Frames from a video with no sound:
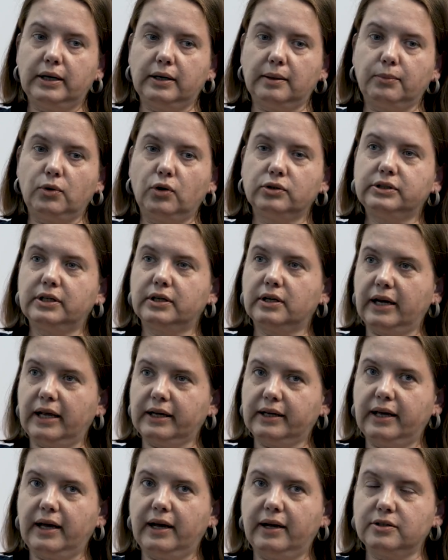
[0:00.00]
modern,
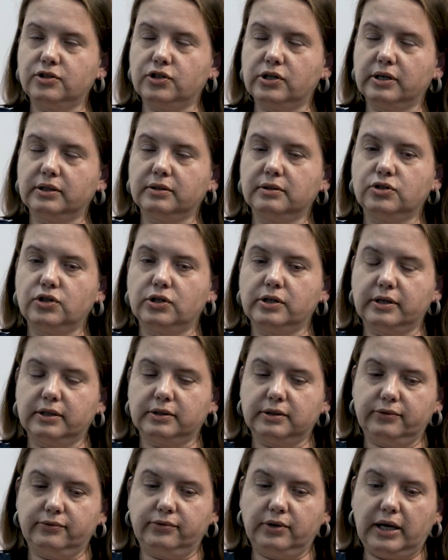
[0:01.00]
like AI,
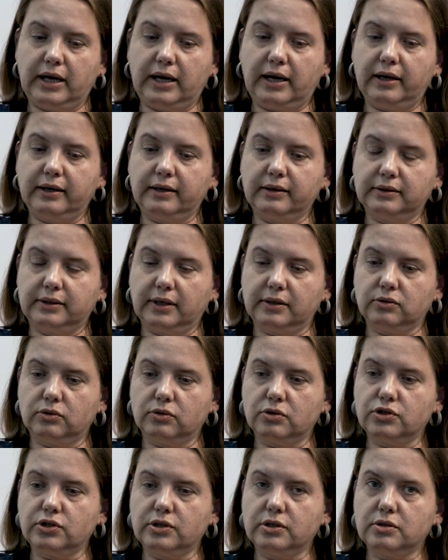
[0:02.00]
generative AI
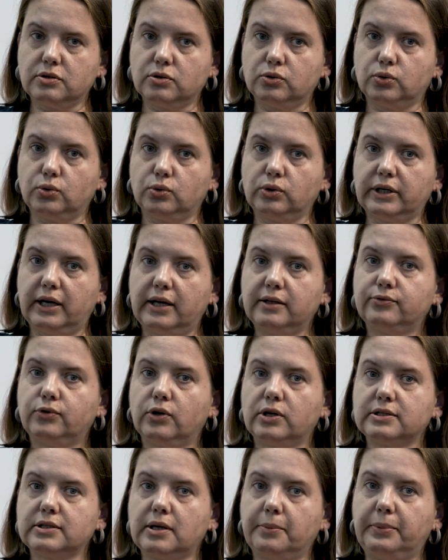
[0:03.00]
technologies to create, for
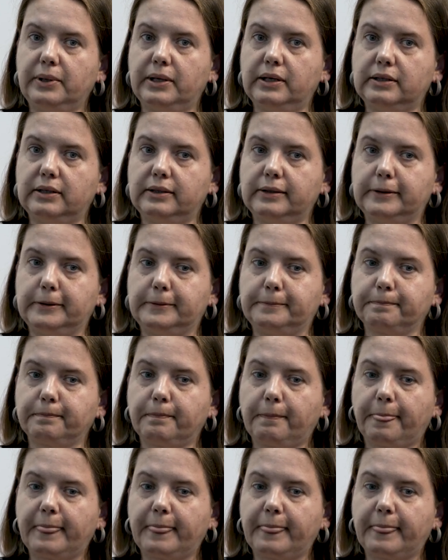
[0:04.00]
example,